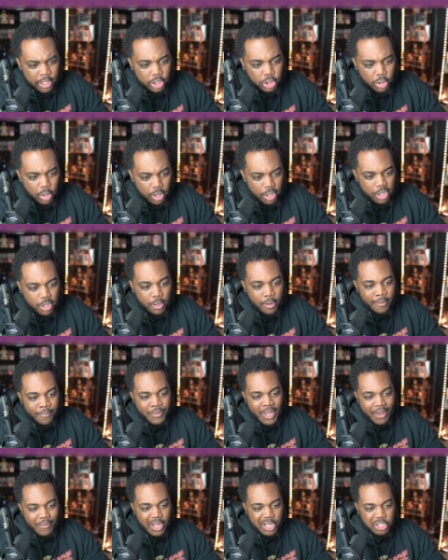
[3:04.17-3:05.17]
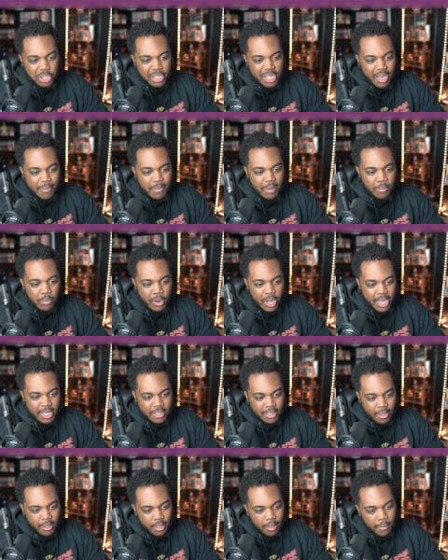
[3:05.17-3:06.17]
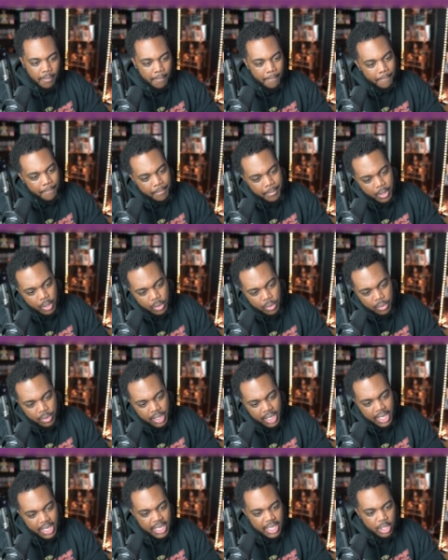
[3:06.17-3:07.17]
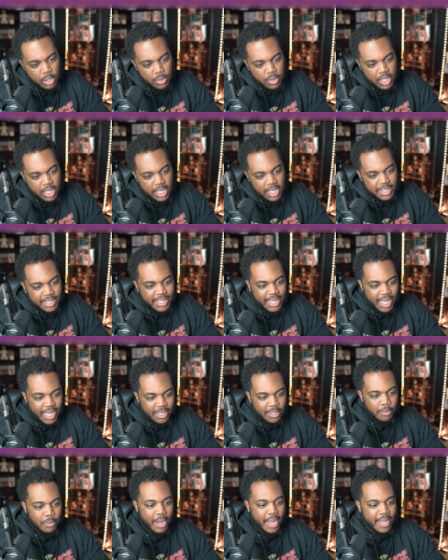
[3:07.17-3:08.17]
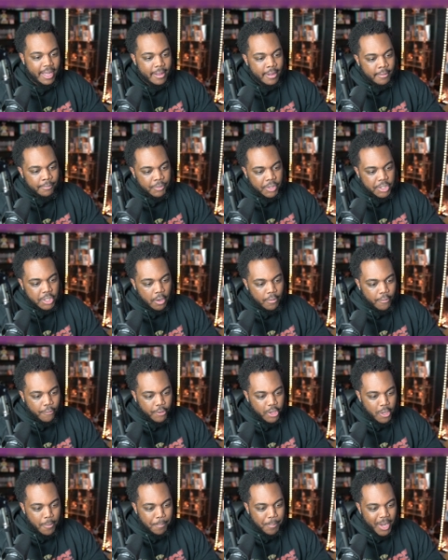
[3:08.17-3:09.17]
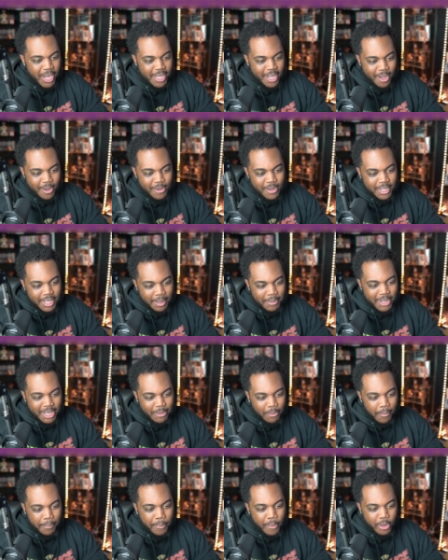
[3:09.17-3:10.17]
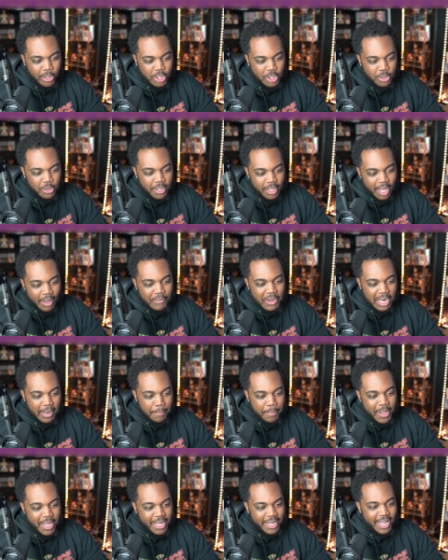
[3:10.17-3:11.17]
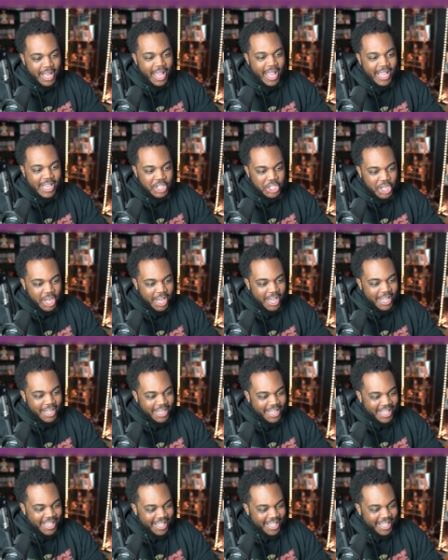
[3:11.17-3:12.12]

Screw you! I've got your name memorized. Munayuki-san, right? It's over for you, bucko. I'm gonna report you. I've got a pen, ish head.